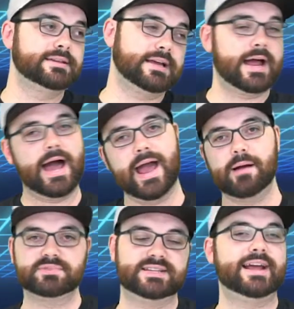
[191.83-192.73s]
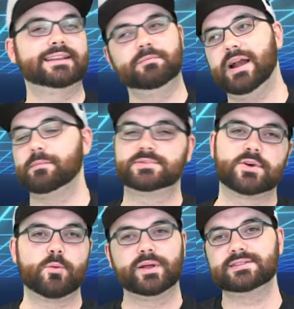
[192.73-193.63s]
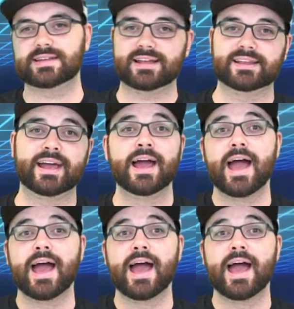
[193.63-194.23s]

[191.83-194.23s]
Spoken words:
He's like, hi, I'm Stanley. My name's Stormwind Stanley.